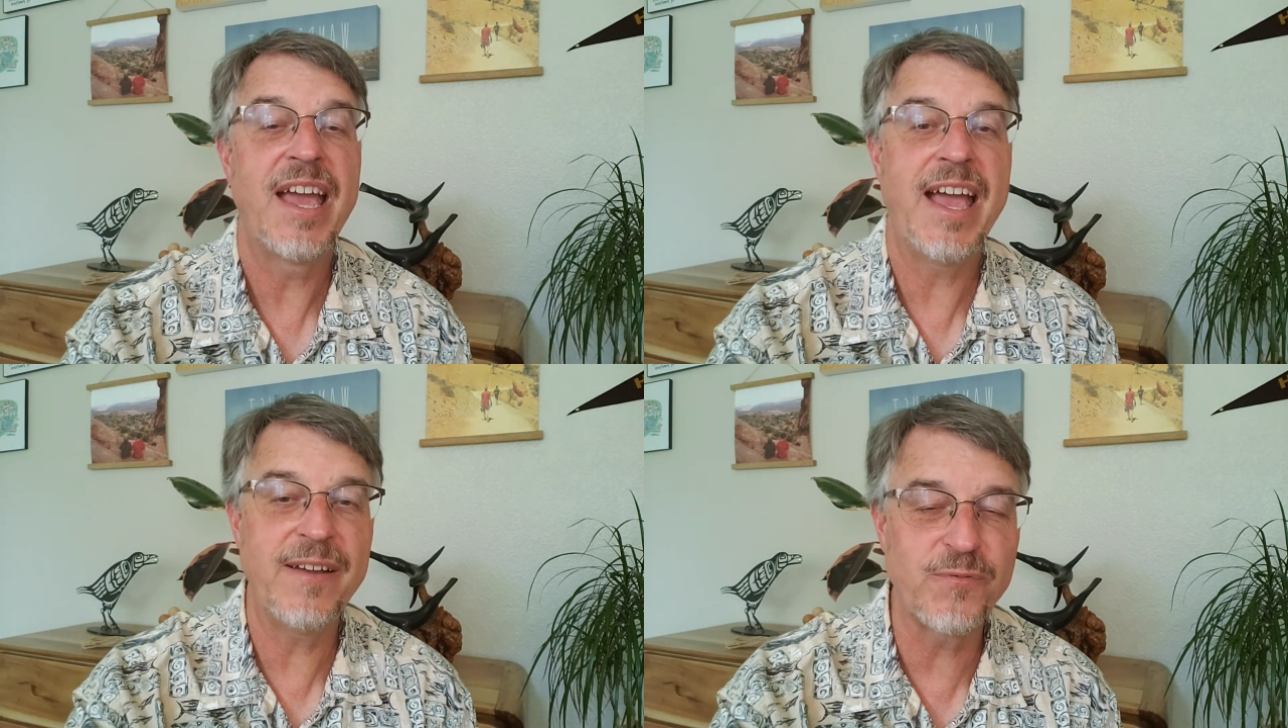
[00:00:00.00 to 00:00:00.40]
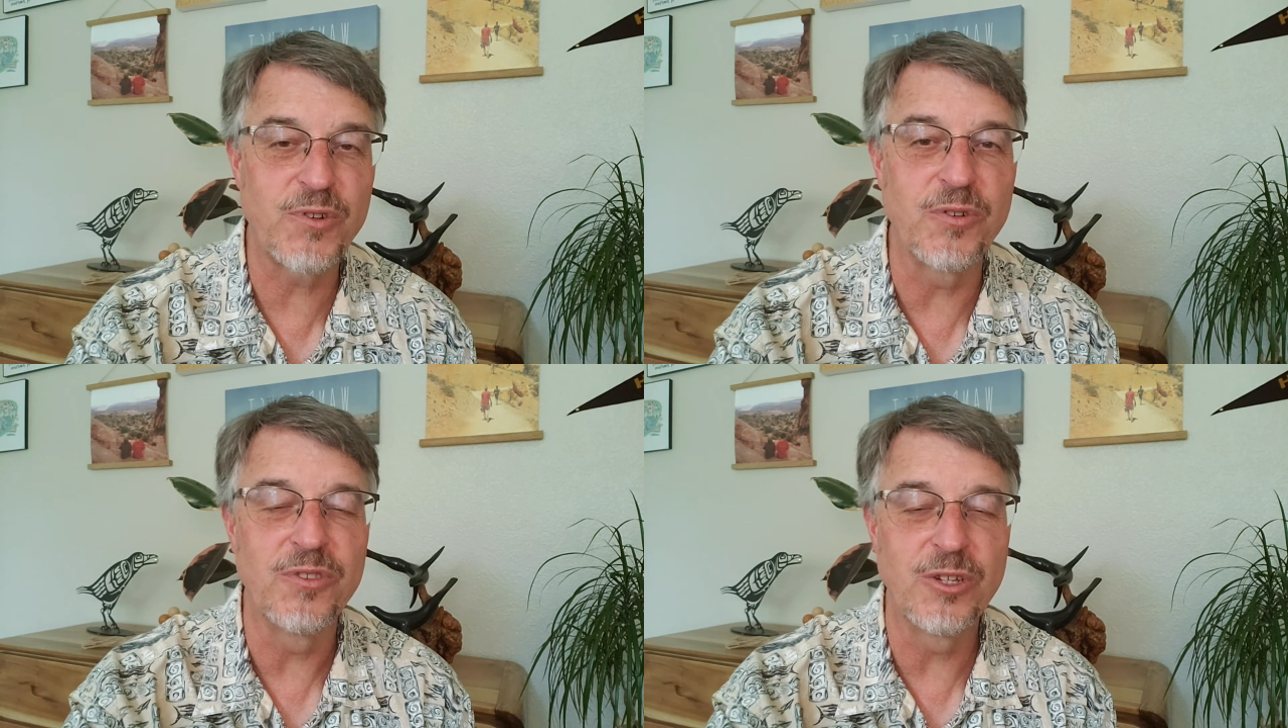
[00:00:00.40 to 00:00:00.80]

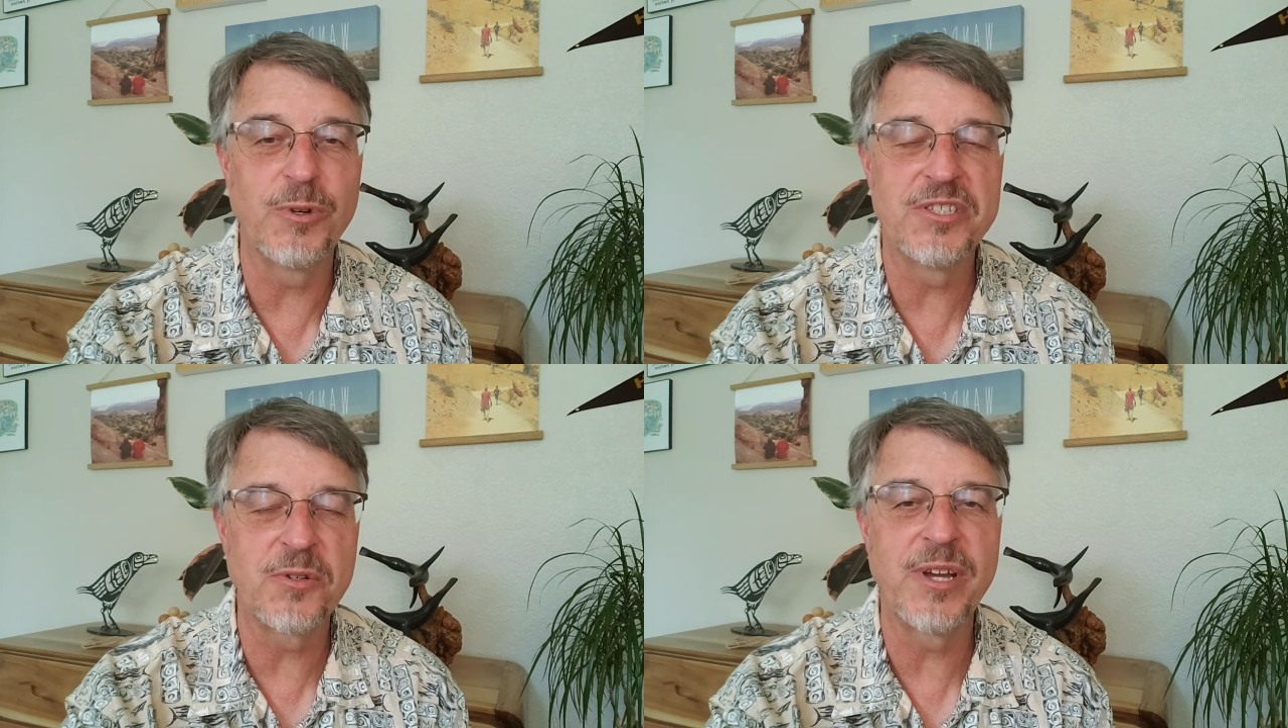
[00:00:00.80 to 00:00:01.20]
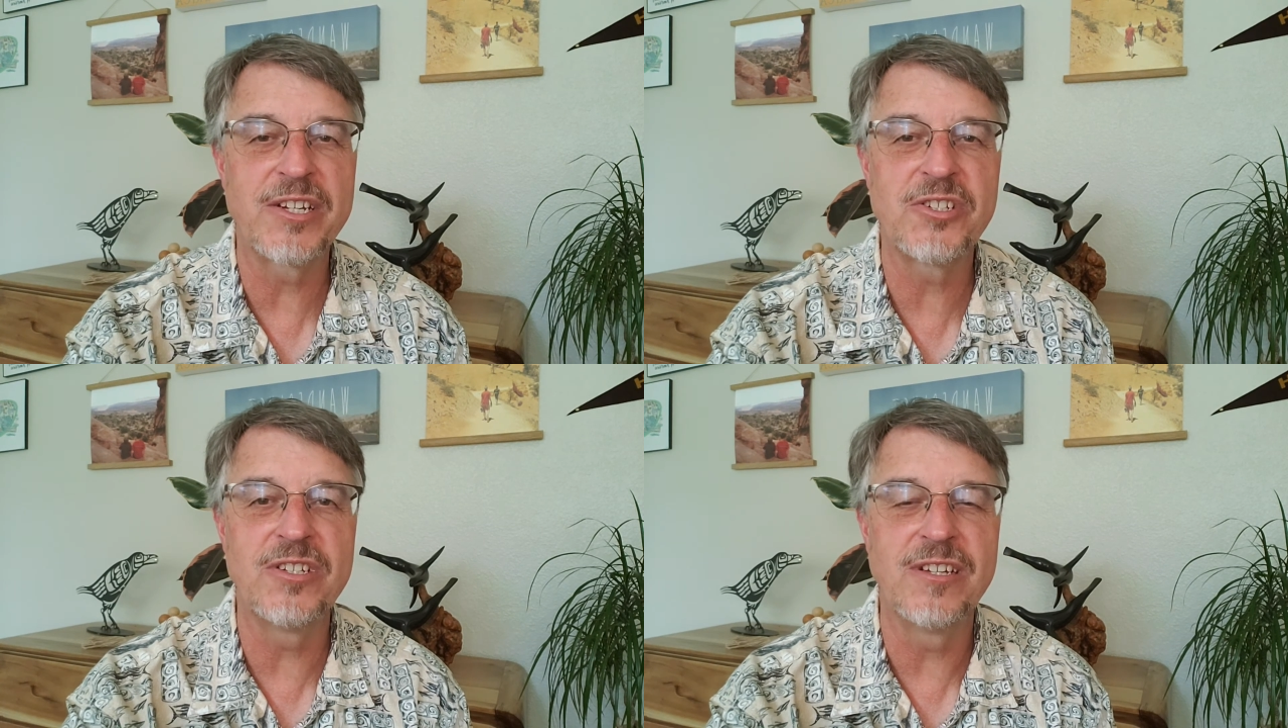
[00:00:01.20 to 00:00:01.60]
after the
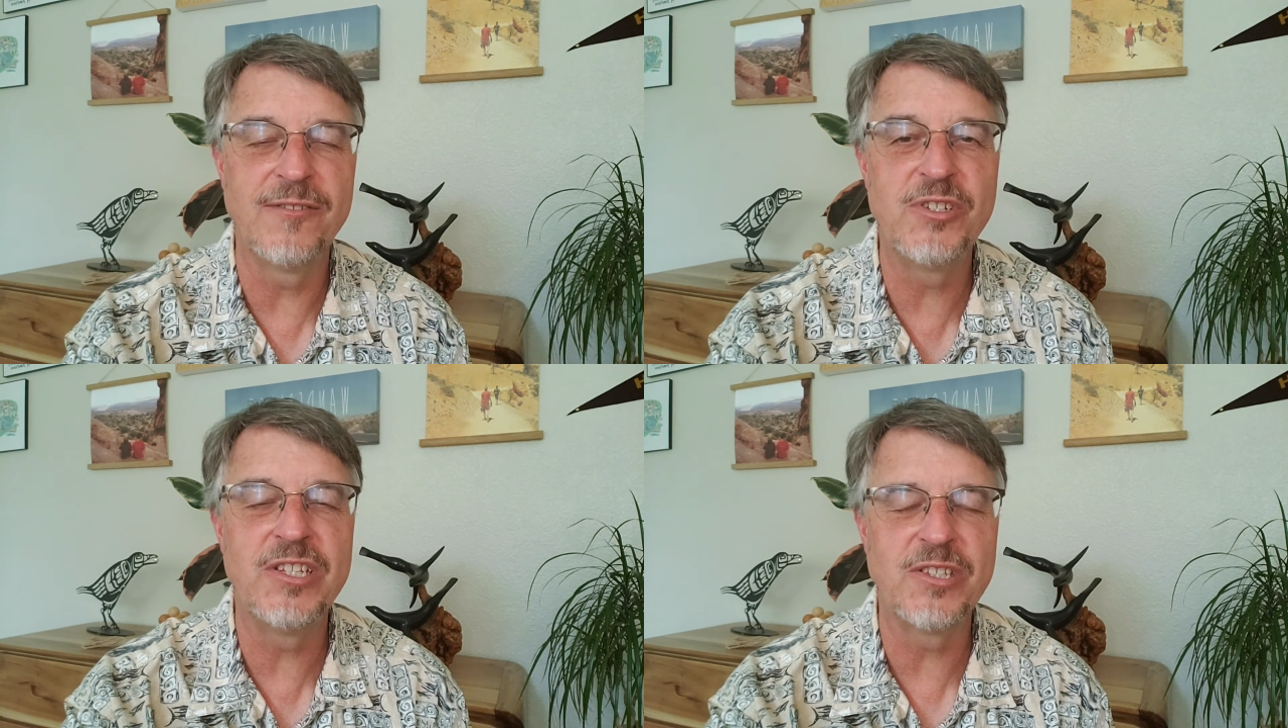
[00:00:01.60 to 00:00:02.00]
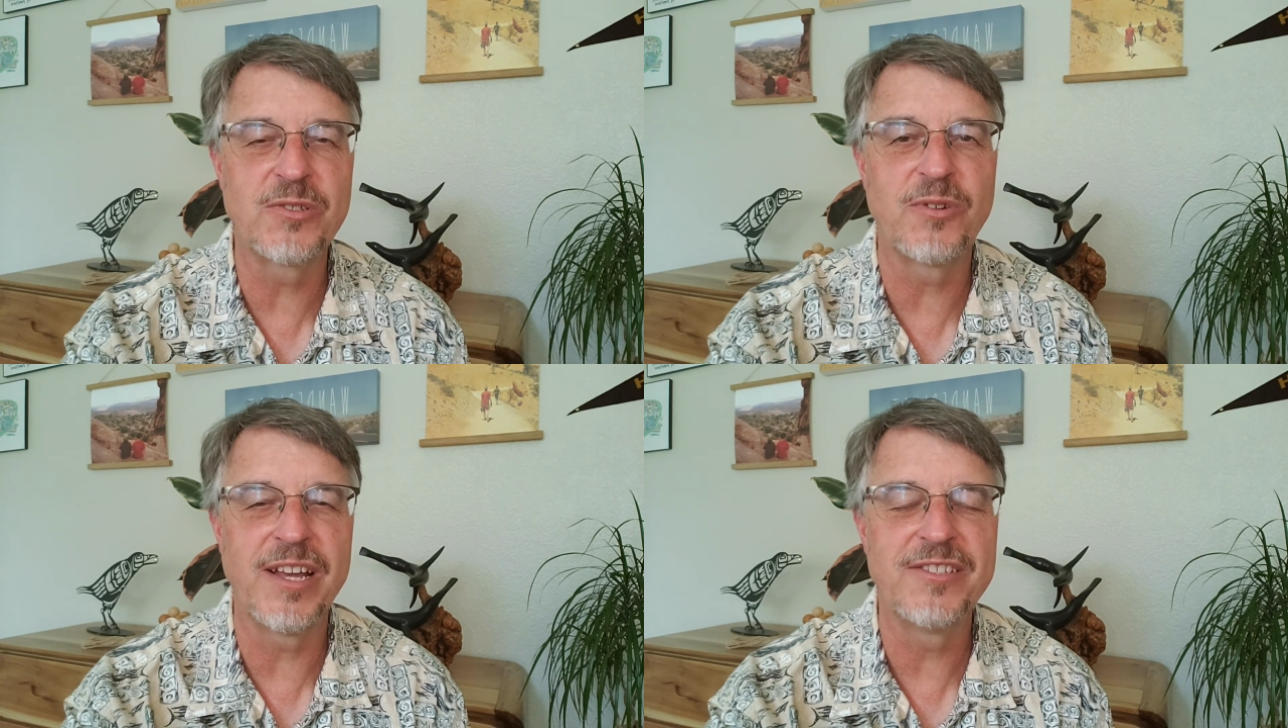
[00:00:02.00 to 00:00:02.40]
resurrection of Jesus
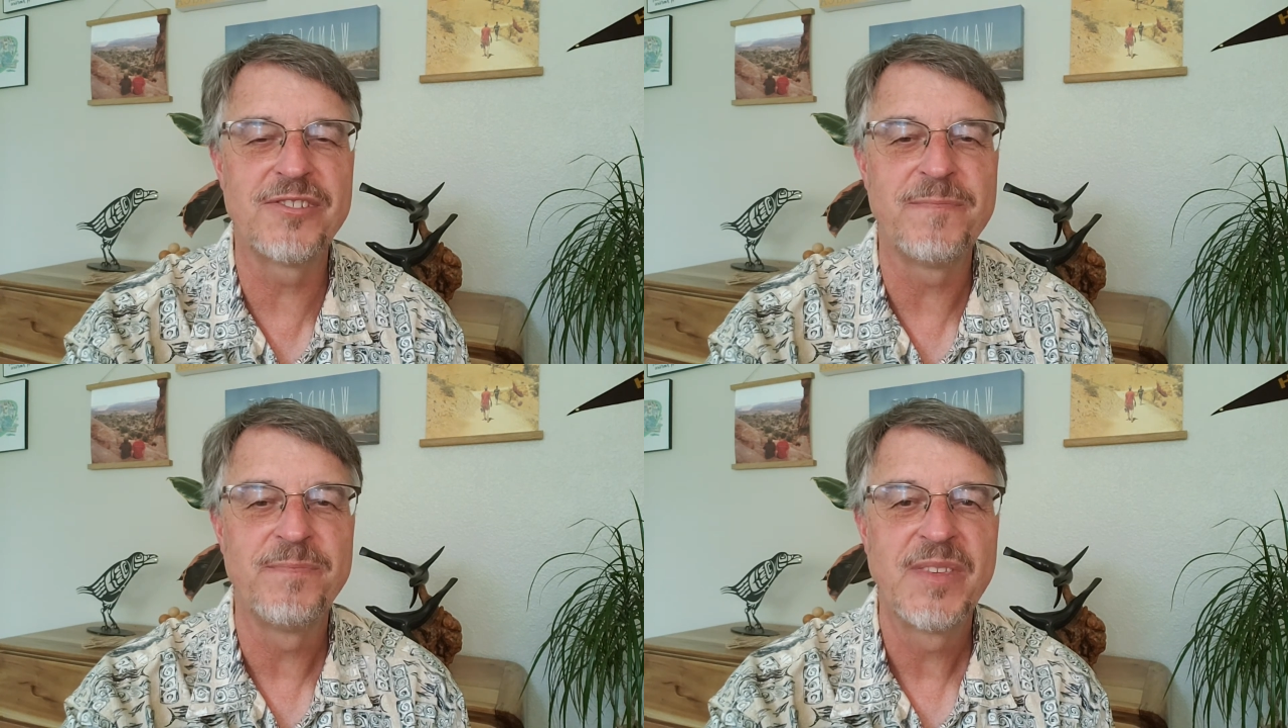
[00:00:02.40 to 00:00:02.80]
Christ.